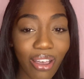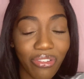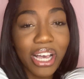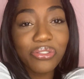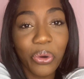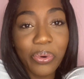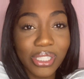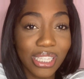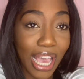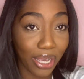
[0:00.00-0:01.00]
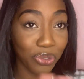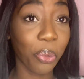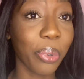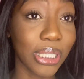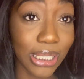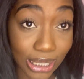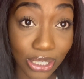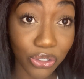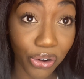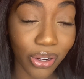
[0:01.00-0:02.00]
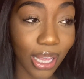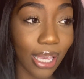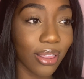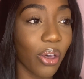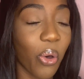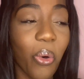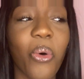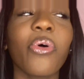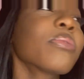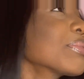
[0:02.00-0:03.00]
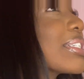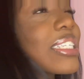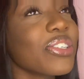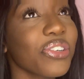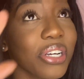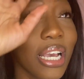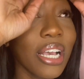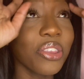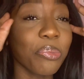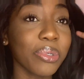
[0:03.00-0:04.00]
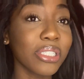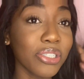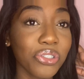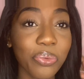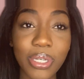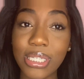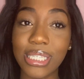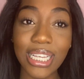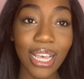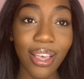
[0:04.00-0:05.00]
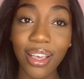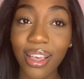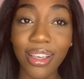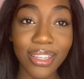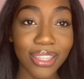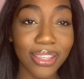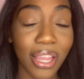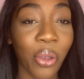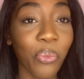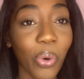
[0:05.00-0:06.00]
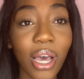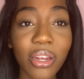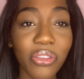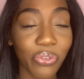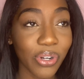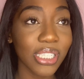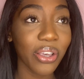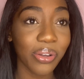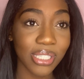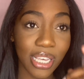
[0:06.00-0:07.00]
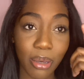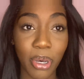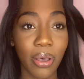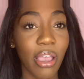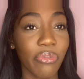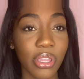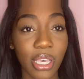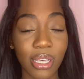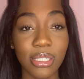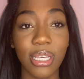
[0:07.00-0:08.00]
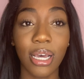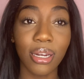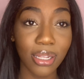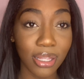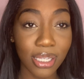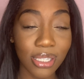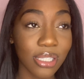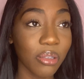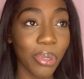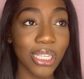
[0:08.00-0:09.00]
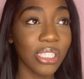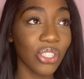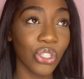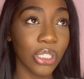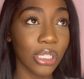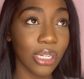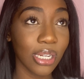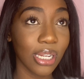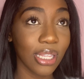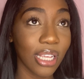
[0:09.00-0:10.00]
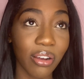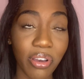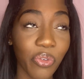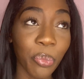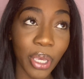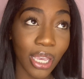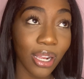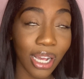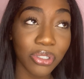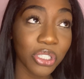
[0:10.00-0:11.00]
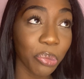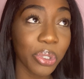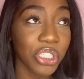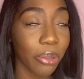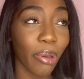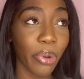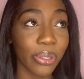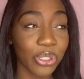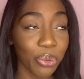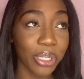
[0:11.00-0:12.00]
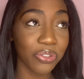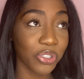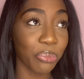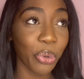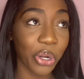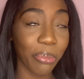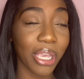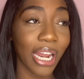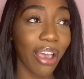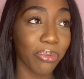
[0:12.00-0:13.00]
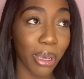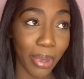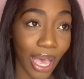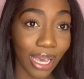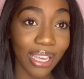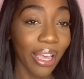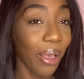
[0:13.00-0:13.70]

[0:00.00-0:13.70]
Fast forward to the actual procedure, like the whole procedure. The procedure was like, the first thing I'll say about everything is that this is the best decision that I've ever made. I just appreciate my parents so much for supporting me and having my back,